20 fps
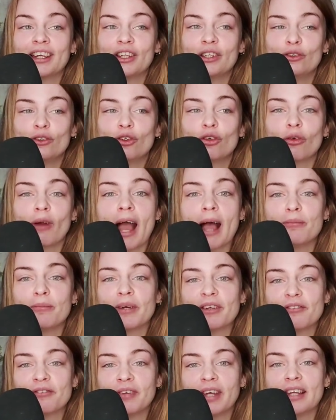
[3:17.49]
you grabbed
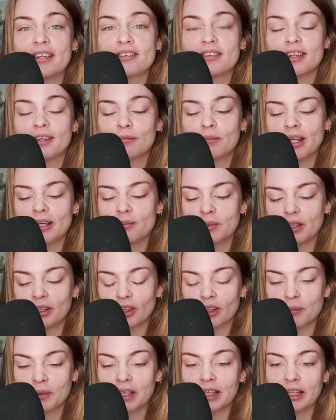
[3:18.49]
my face and made me
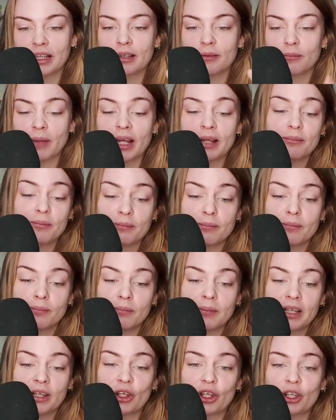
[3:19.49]
look you
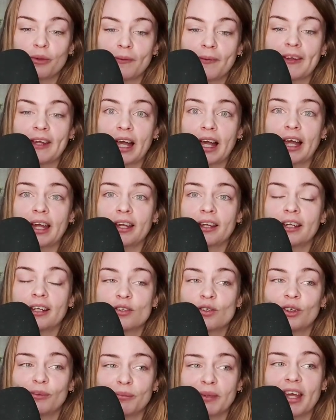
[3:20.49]
in the eye
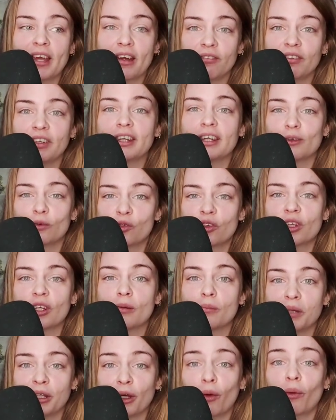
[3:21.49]
and told me everything was
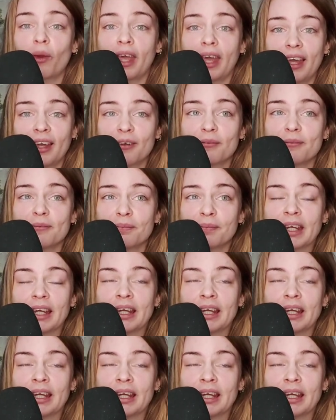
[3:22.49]
going to be okay.